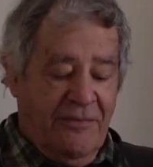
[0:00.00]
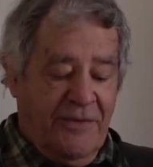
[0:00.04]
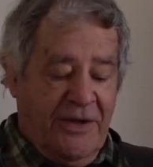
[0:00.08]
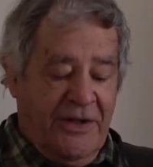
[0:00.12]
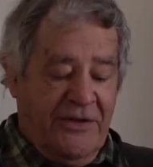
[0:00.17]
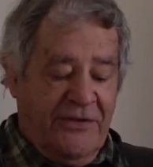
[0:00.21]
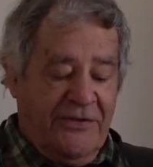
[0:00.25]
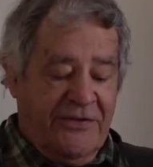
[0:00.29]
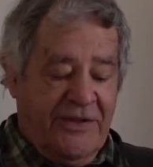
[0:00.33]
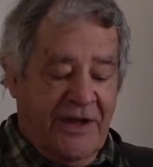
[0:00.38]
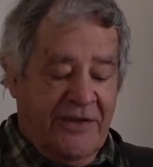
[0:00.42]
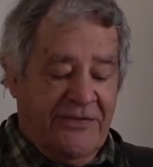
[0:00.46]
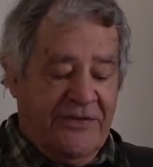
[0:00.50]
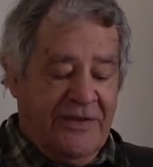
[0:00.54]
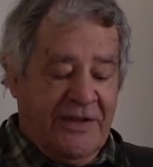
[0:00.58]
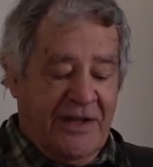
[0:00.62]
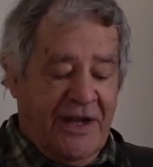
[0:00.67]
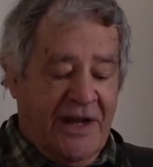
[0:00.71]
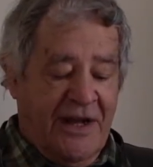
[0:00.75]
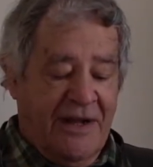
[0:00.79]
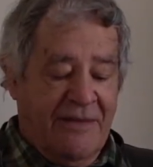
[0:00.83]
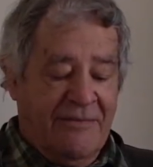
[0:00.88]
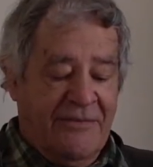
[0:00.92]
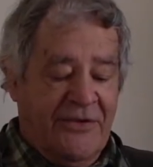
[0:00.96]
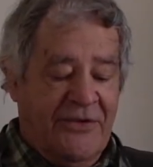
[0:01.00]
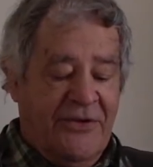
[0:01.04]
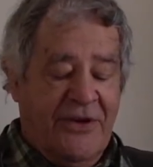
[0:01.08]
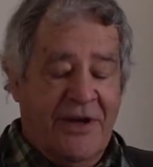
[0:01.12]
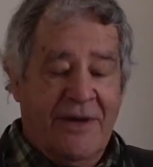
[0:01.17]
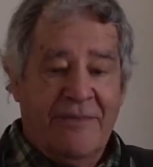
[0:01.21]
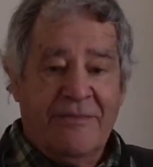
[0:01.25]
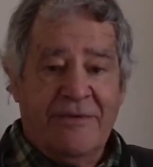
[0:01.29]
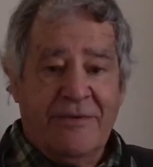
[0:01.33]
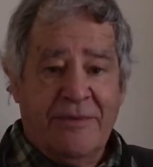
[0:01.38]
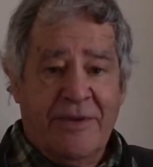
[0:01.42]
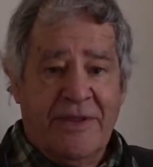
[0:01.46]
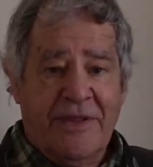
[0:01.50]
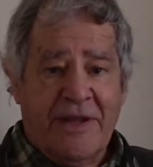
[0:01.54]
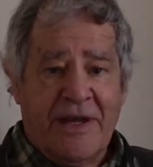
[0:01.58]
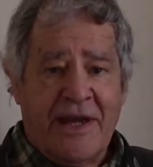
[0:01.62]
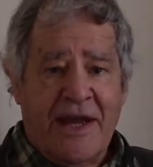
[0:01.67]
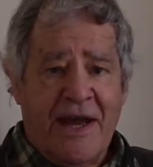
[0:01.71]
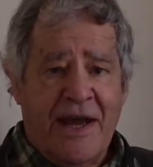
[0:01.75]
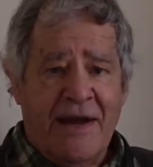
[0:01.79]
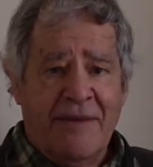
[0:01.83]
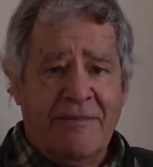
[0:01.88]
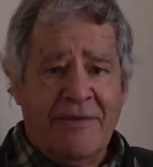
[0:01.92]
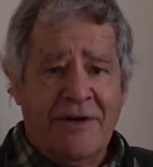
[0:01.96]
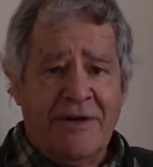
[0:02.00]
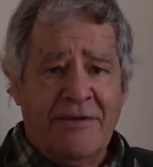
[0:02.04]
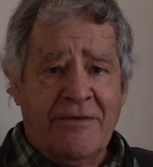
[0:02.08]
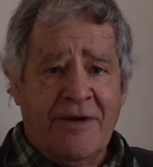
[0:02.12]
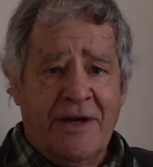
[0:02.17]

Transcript: which doesn't come shipped with the camera,